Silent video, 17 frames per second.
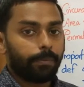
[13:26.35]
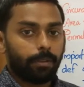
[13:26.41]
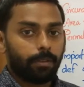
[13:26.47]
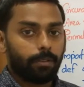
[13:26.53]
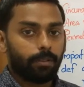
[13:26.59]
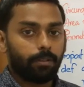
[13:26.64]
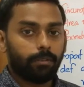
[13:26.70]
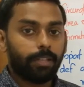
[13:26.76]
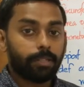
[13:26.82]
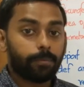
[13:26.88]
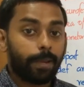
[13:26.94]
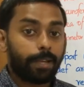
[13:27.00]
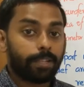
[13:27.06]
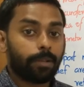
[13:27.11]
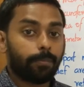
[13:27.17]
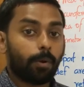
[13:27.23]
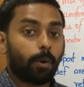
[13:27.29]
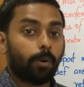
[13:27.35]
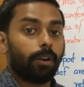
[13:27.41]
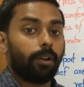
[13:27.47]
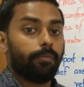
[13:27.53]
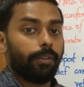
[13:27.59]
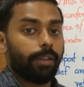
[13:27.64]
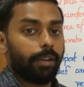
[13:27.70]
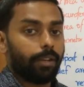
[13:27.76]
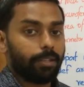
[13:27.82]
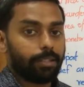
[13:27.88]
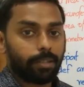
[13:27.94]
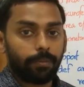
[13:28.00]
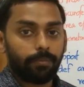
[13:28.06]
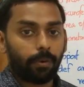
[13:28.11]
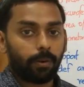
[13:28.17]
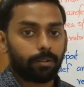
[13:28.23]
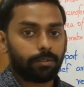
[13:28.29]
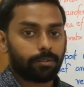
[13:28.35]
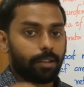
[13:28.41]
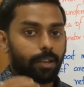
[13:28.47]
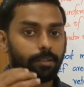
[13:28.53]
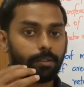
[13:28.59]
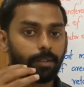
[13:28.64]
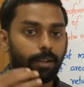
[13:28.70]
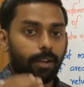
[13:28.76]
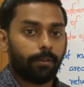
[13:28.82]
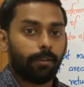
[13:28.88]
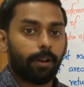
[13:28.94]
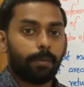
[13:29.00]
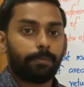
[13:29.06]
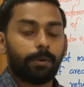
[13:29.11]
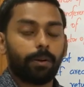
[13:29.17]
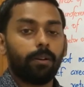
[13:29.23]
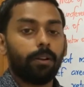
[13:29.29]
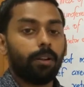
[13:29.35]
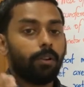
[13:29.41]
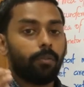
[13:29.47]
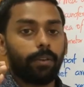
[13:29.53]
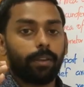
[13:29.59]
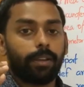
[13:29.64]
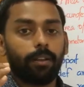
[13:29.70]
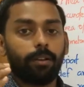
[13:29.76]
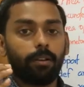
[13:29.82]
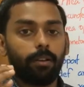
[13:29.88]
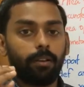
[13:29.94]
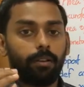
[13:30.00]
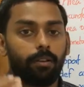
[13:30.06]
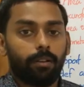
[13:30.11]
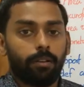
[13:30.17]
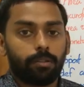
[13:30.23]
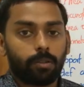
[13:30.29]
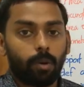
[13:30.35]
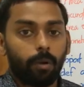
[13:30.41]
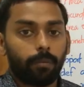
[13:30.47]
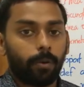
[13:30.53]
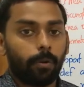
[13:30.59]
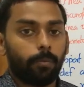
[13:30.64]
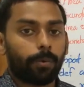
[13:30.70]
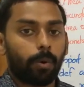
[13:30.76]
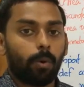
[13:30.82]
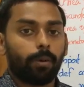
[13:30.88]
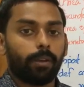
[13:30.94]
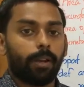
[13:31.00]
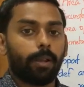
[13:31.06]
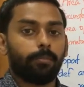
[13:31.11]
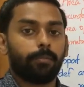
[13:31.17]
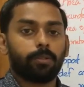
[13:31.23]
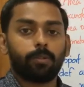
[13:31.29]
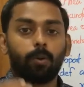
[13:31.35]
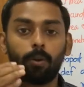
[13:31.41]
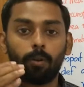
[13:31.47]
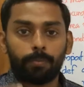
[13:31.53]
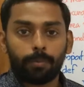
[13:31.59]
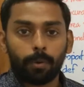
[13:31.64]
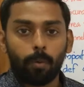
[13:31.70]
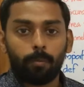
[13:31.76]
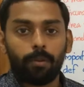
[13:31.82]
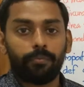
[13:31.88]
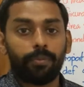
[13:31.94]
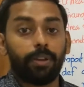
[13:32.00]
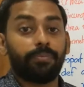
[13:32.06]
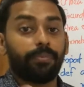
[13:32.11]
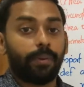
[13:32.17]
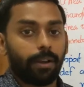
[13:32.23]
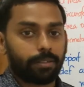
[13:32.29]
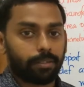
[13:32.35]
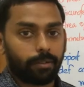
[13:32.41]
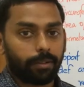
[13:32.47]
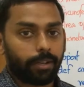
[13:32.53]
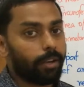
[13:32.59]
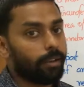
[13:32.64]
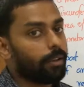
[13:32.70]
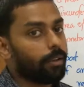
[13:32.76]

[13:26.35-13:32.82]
This makes the program very easy for us as a developer. We can solve our problem very fast, okay,